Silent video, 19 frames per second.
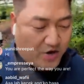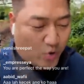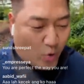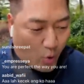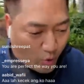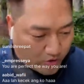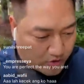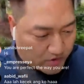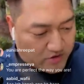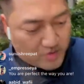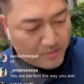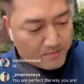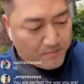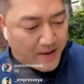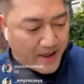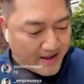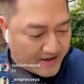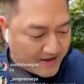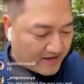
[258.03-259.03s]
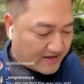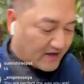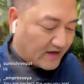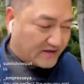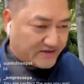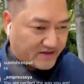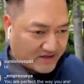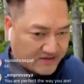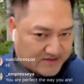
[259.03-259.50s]
In order to make
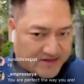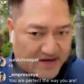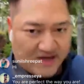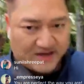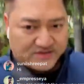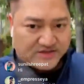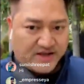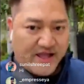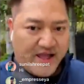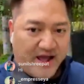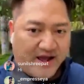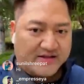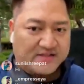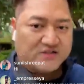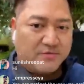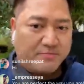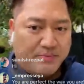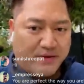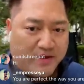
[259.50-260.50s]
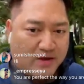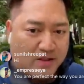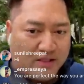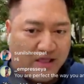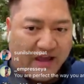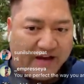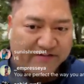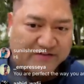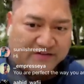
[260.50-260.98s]
it a success, it has to be
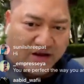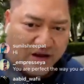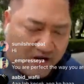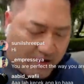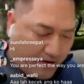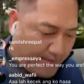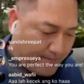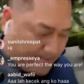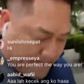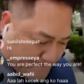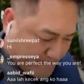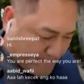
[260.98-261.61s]
a lifestyle.